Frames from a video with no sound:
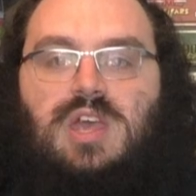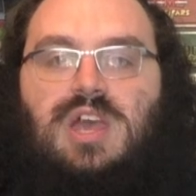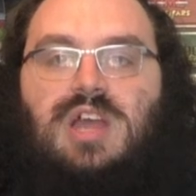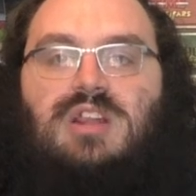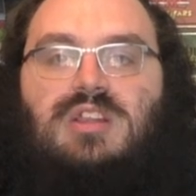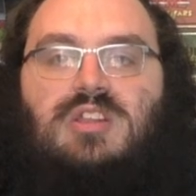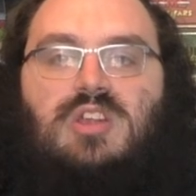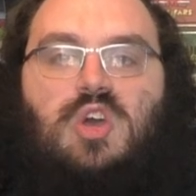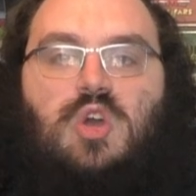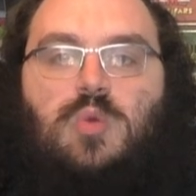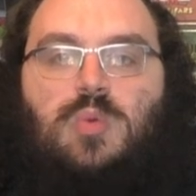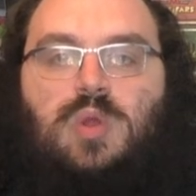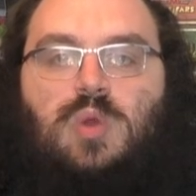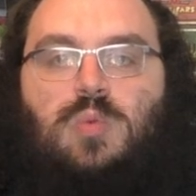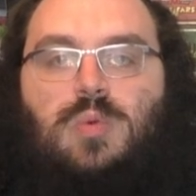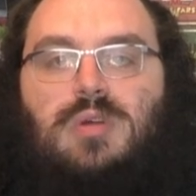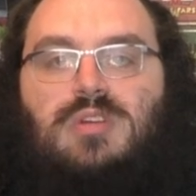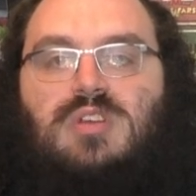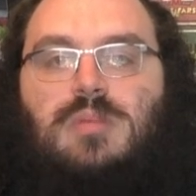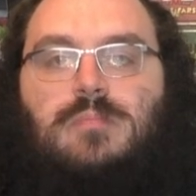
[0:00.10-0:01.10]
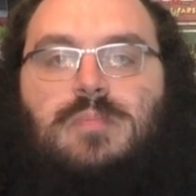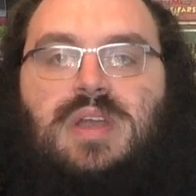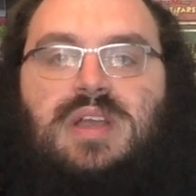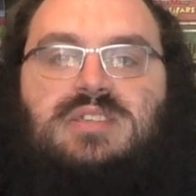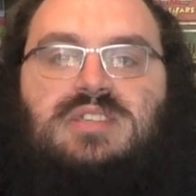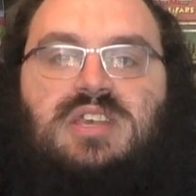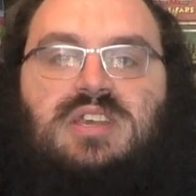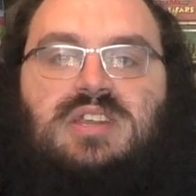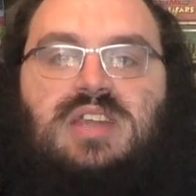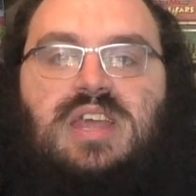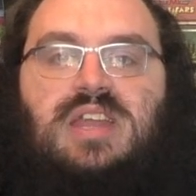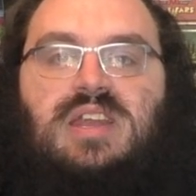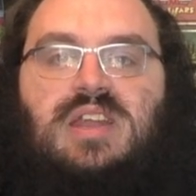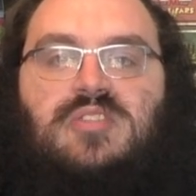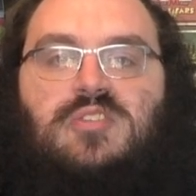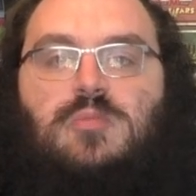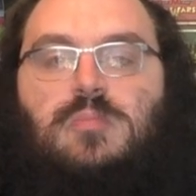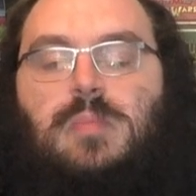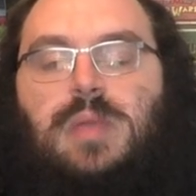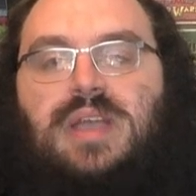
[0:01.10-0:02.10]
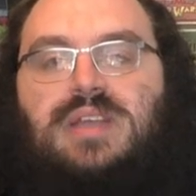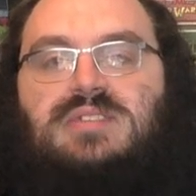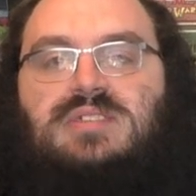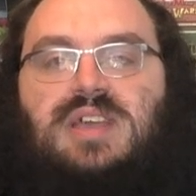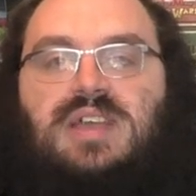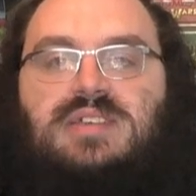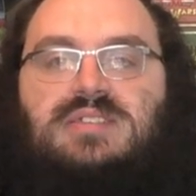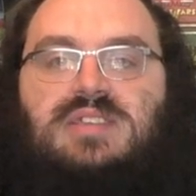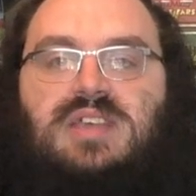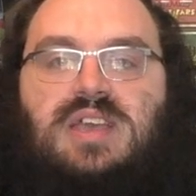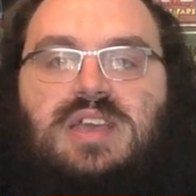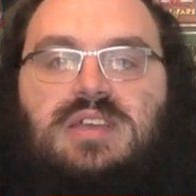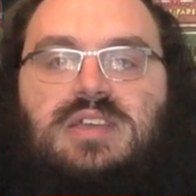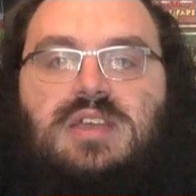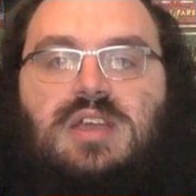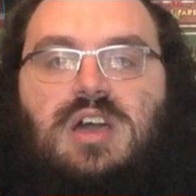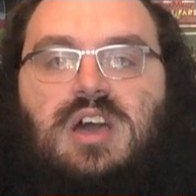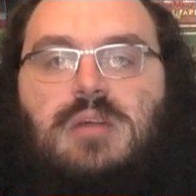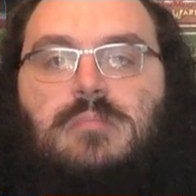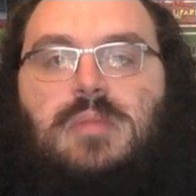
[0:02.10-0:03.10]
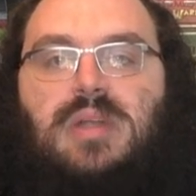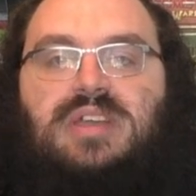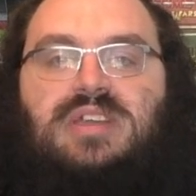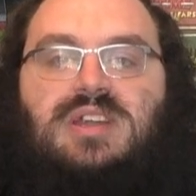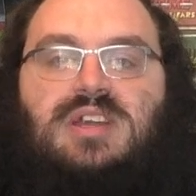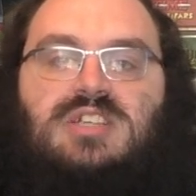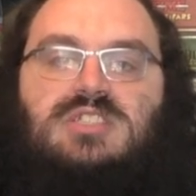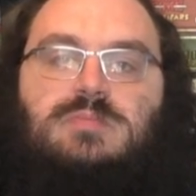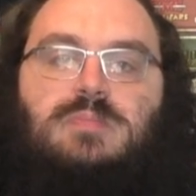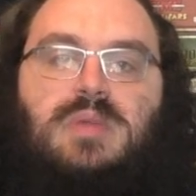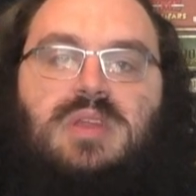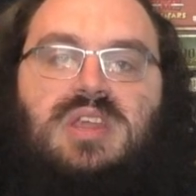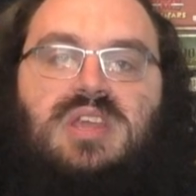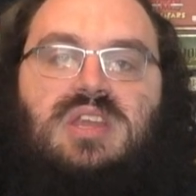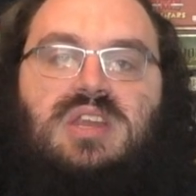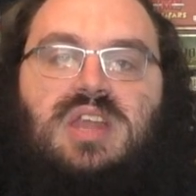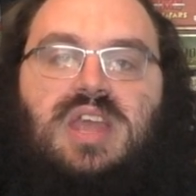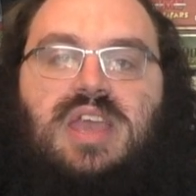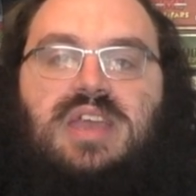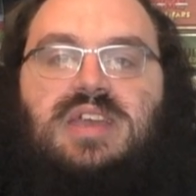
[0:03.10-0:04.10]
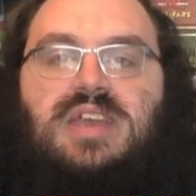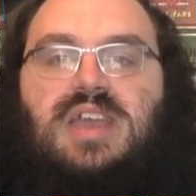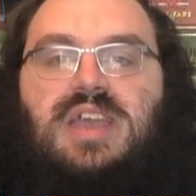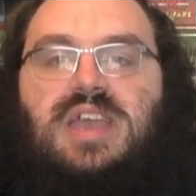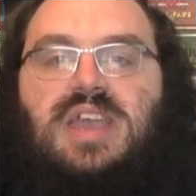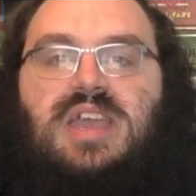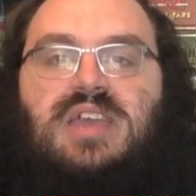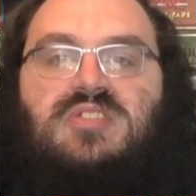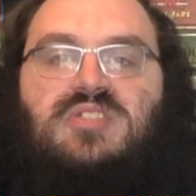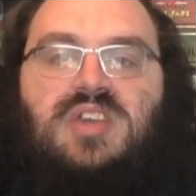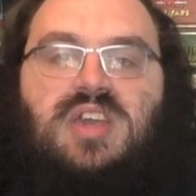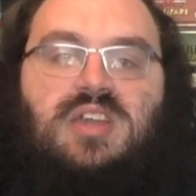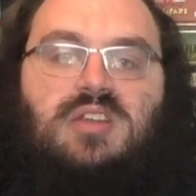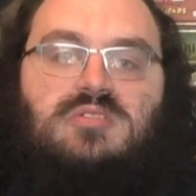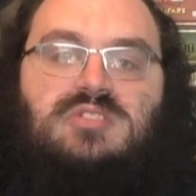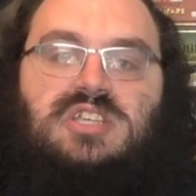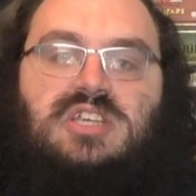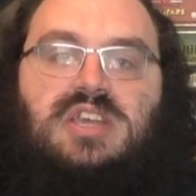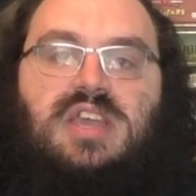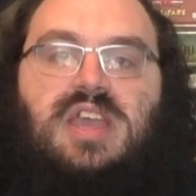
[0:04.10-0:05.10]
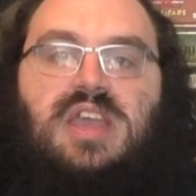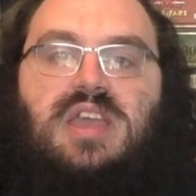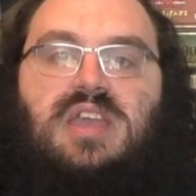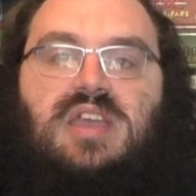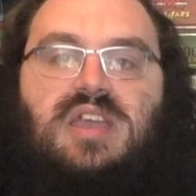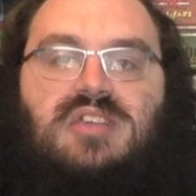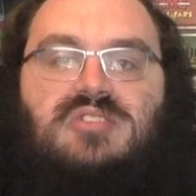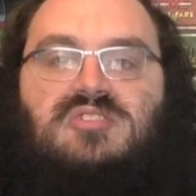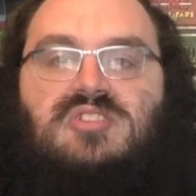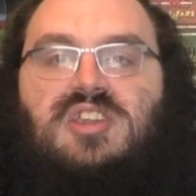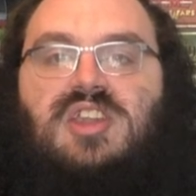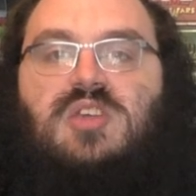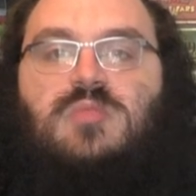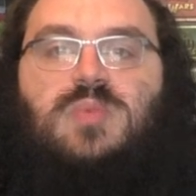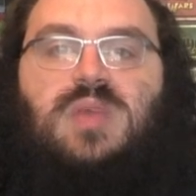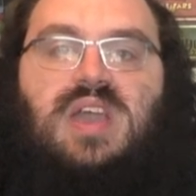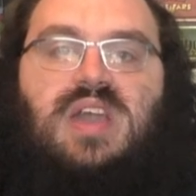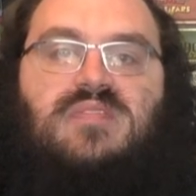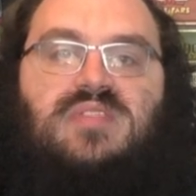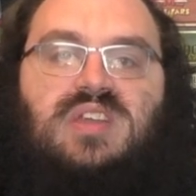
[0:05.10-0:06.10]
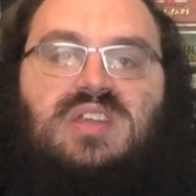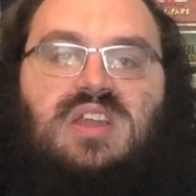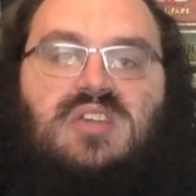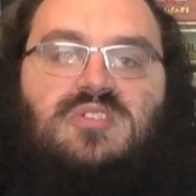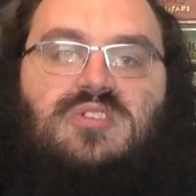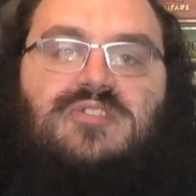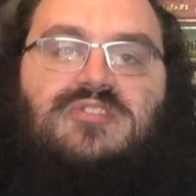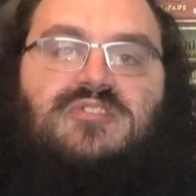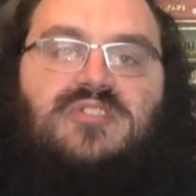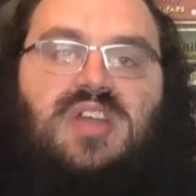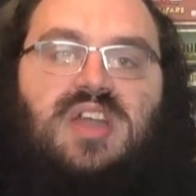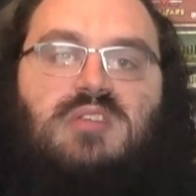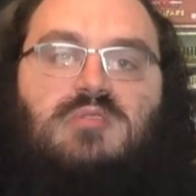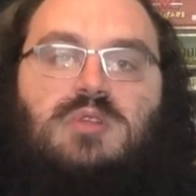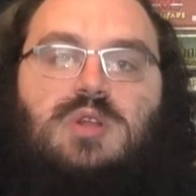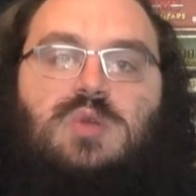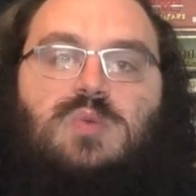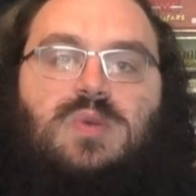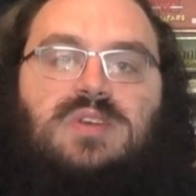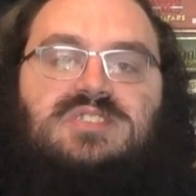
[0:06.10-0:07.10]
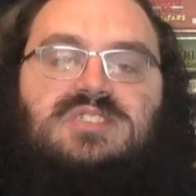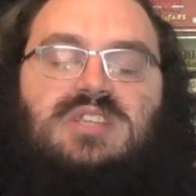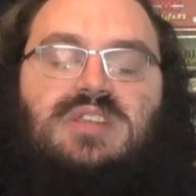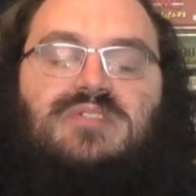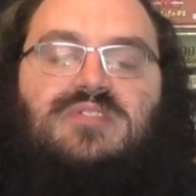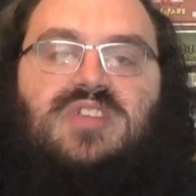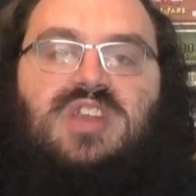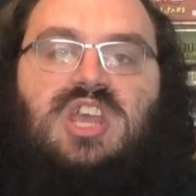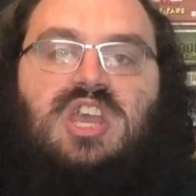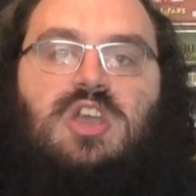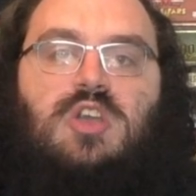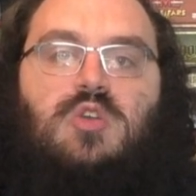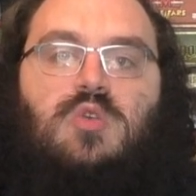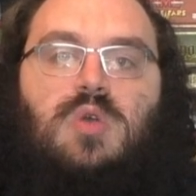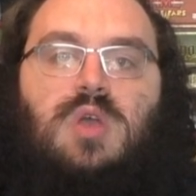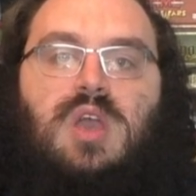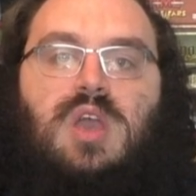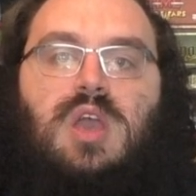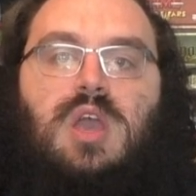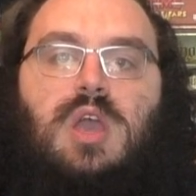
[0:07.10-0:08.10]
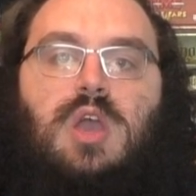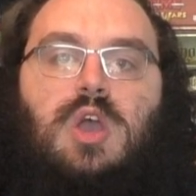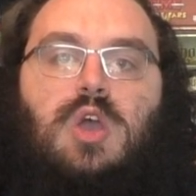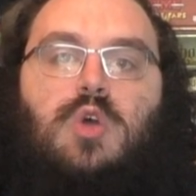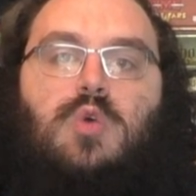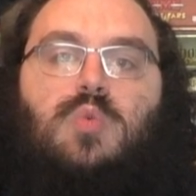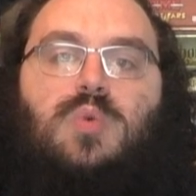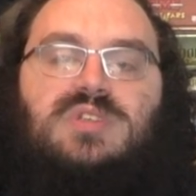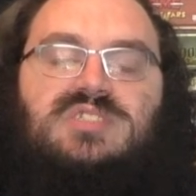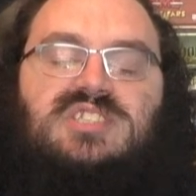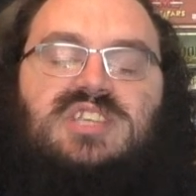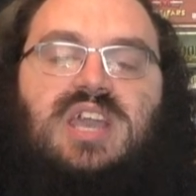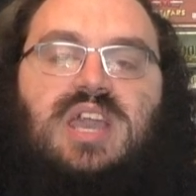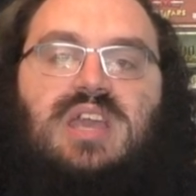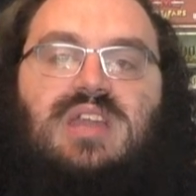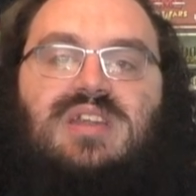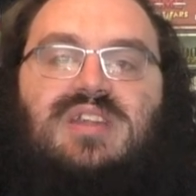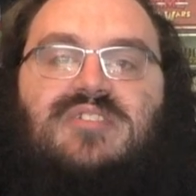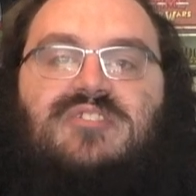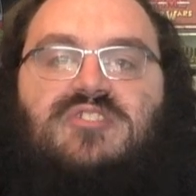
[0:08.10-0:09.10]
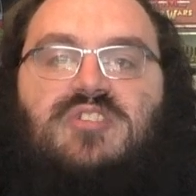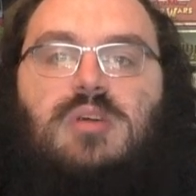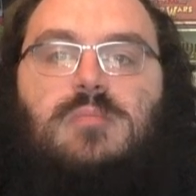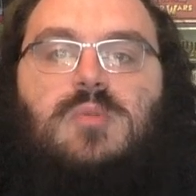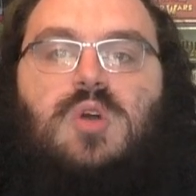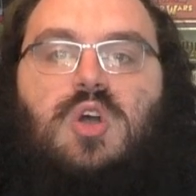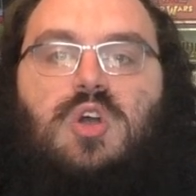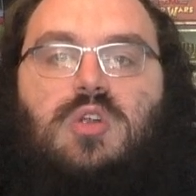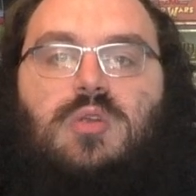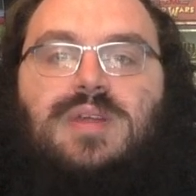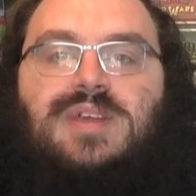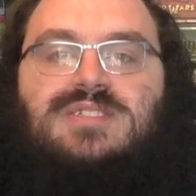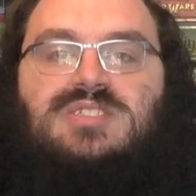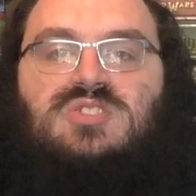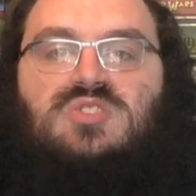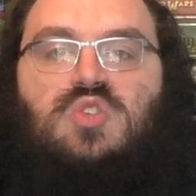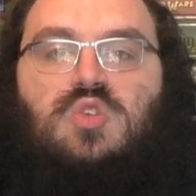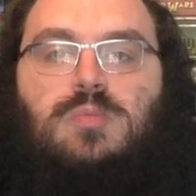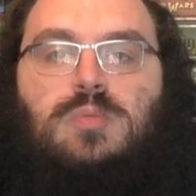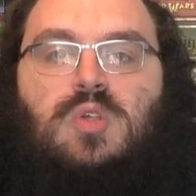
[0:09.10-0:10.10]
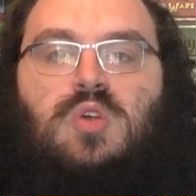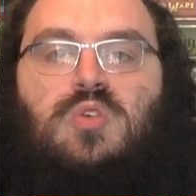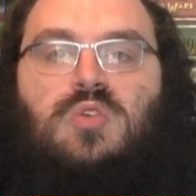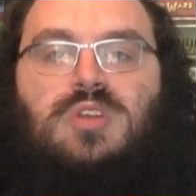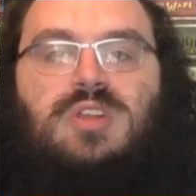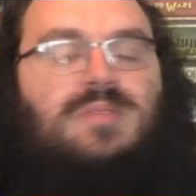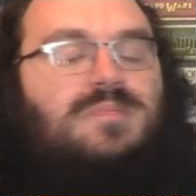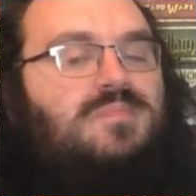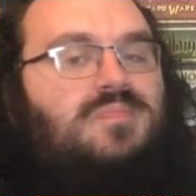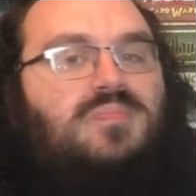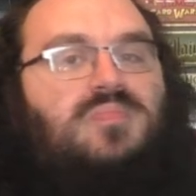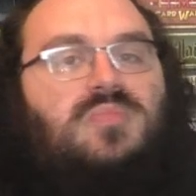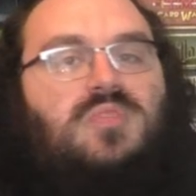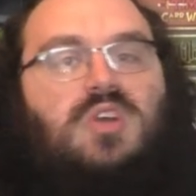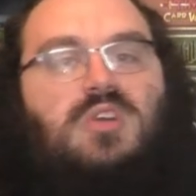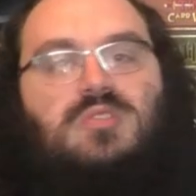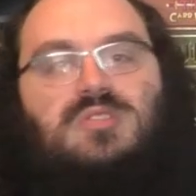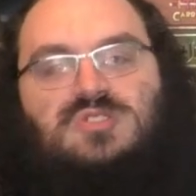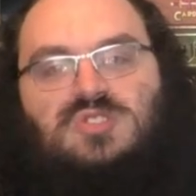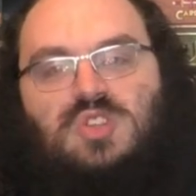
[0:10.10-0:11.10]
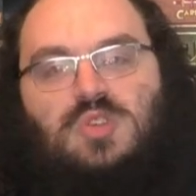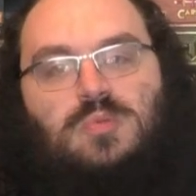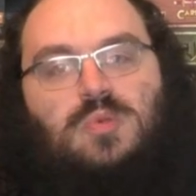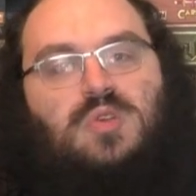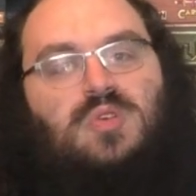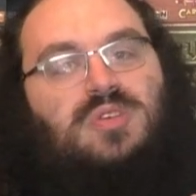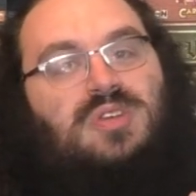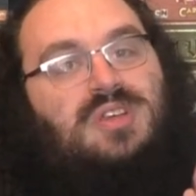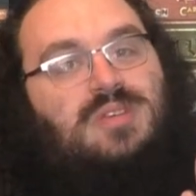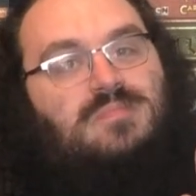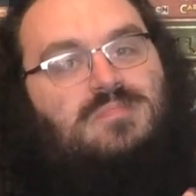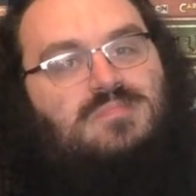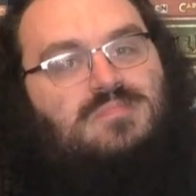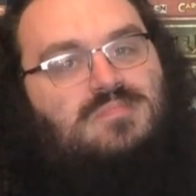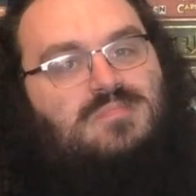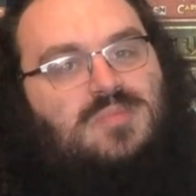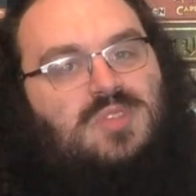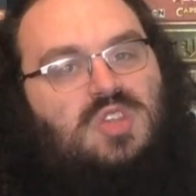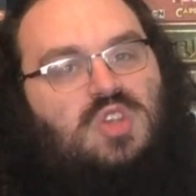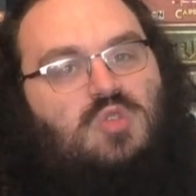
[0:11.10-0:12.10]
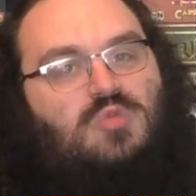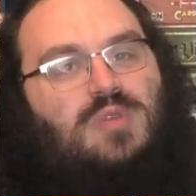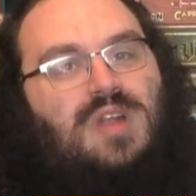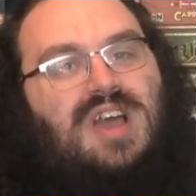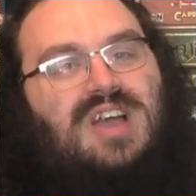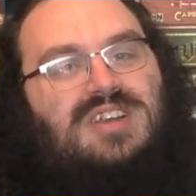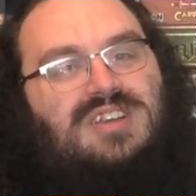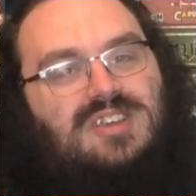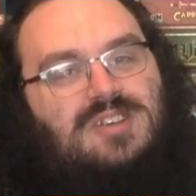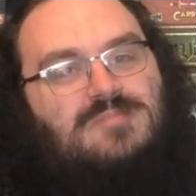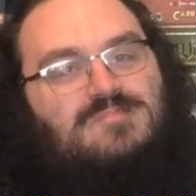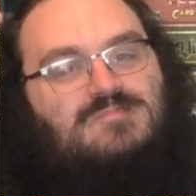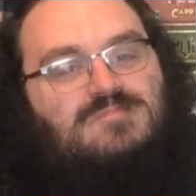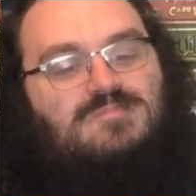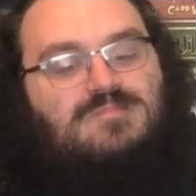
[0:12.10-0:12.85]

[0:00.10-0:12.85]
Hello and welcome back to yet another Mech Deck Tech. I'm Mechanized Minion, aka the Energy King, and today we have another fan requested video, once again from RS Newlord. RS Newlord, you rock.